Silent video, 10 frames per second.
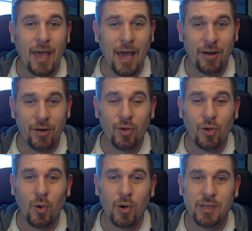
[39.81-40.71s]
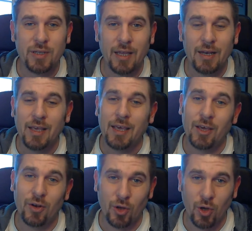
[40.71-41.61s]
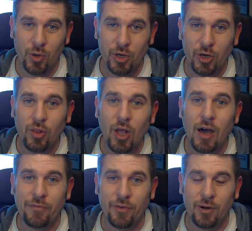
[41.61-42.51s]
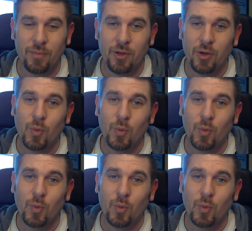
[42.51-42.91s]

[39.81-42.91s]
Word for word: enter the court date, it'll go to your law firm,